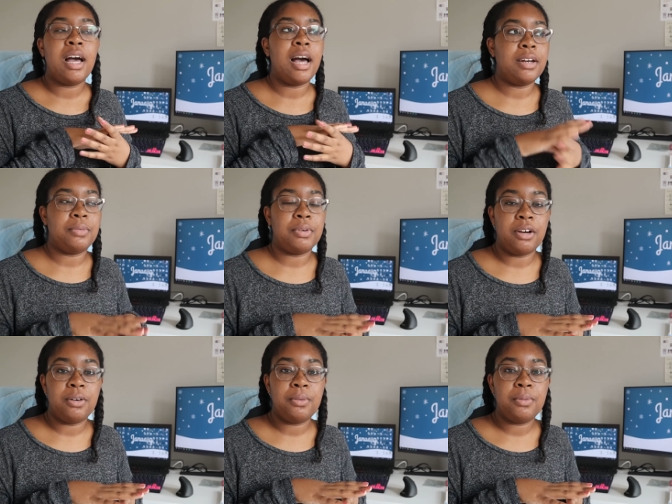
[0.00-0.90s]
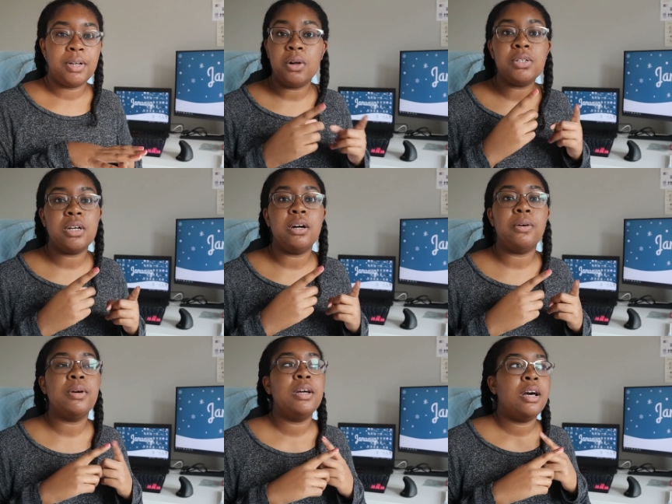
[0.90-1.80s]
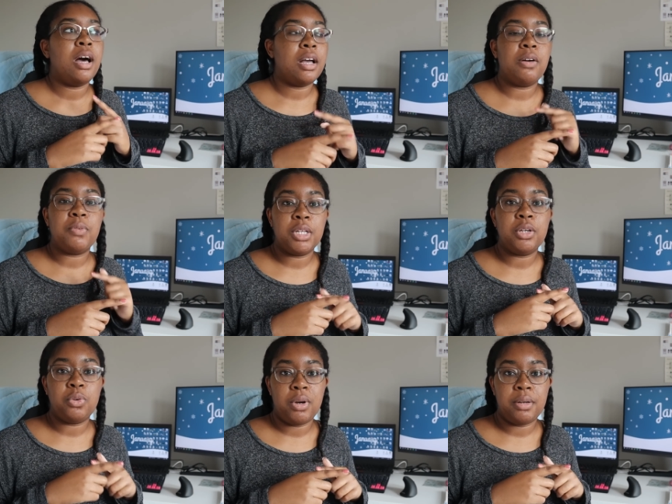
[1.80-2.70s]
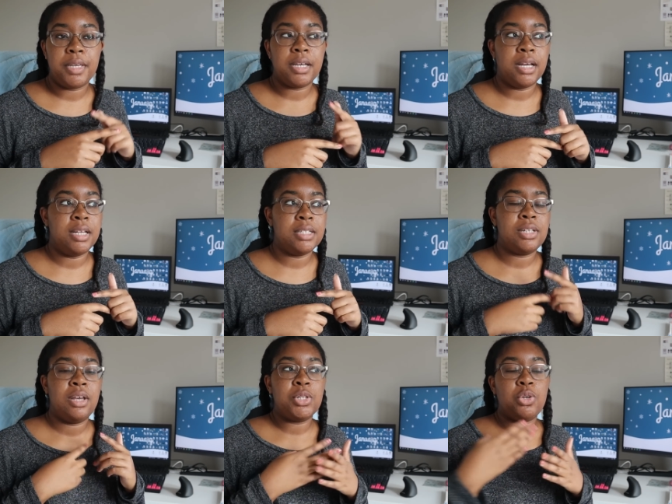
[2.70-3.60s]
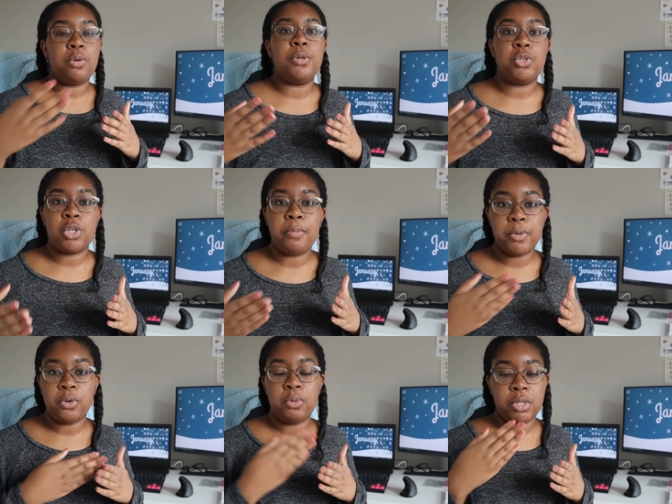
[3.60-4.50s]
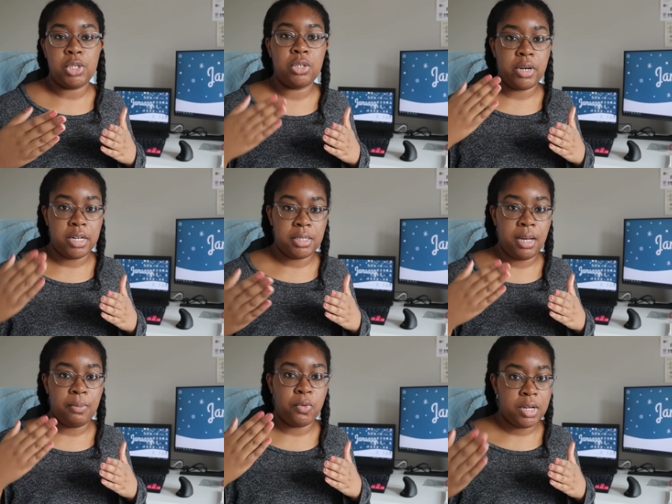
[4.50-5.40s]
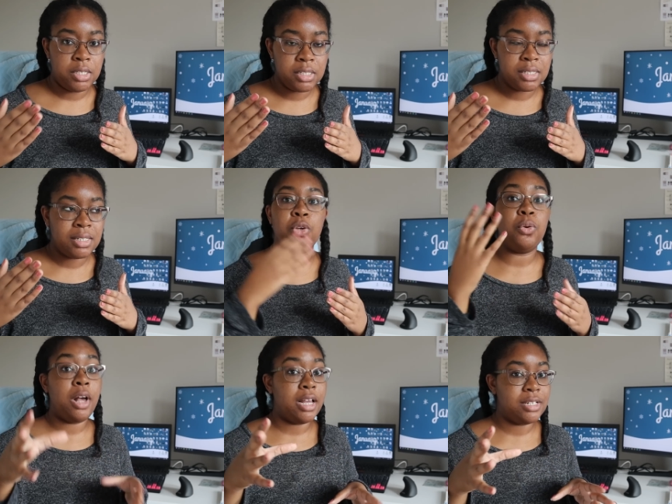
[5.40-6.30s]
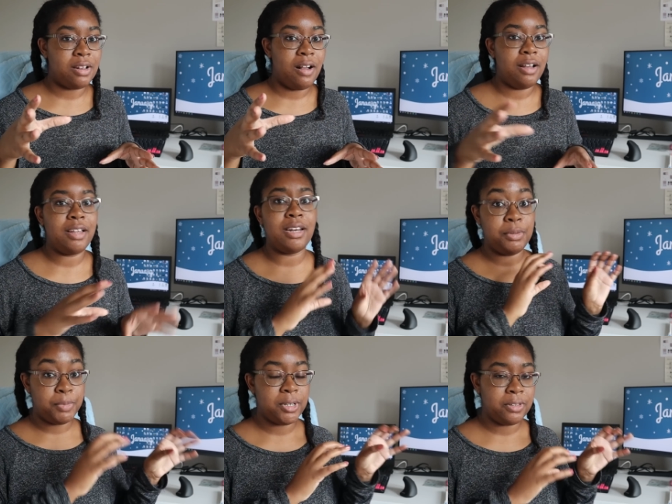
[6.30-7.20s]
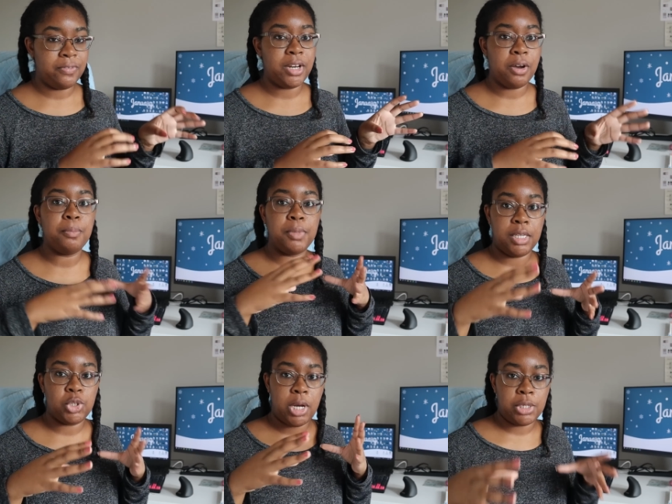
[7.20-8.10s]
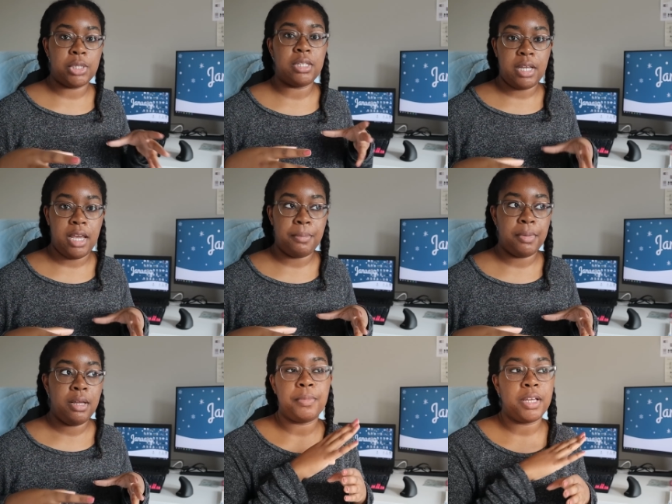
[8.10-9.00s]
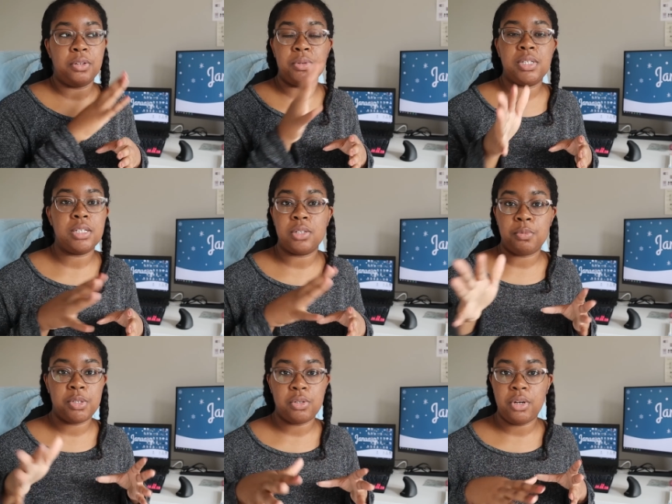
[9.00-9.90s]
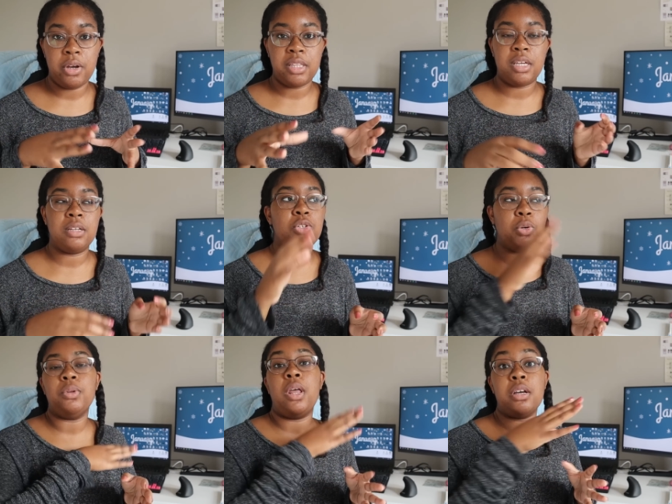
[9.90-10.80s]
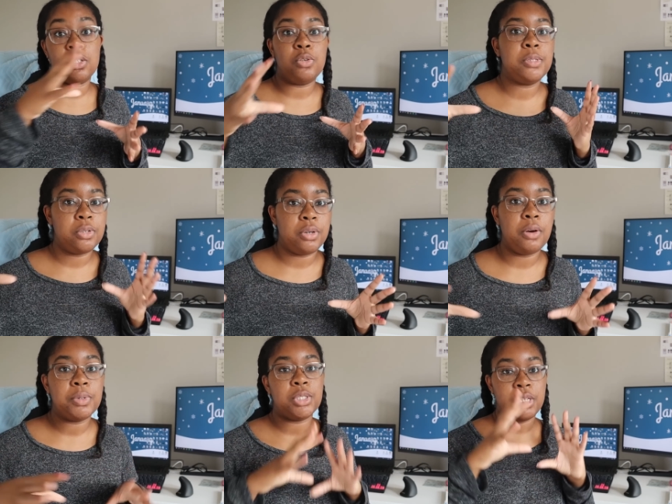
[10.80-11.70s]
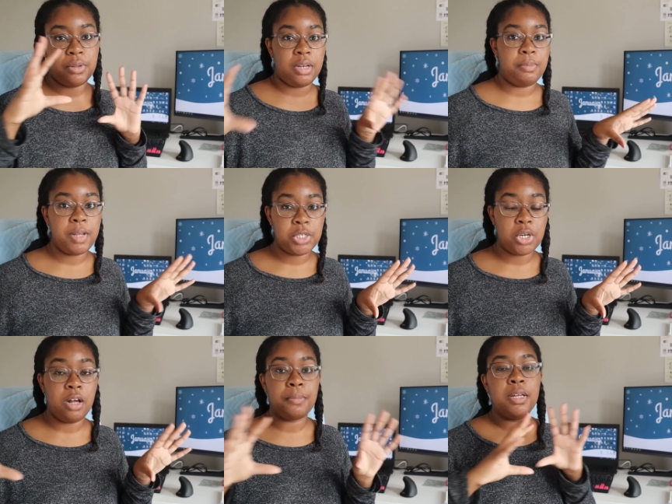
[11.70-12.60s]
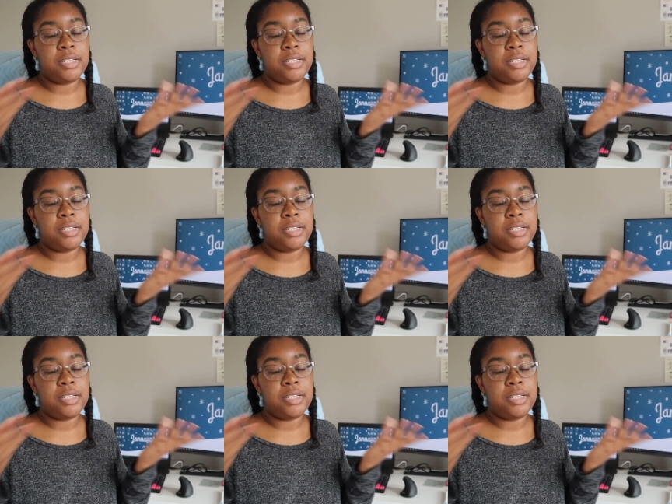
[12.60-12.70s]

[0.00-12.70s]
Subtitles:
I don't know. Also, I got really annoyed because once you open your shop, you can only change your Etsy name once. You guys saw, and I put in the video, me changing the name from like Lucy's Loop Studio, I think, to Lux Loop Studio, which is now the name of my shop.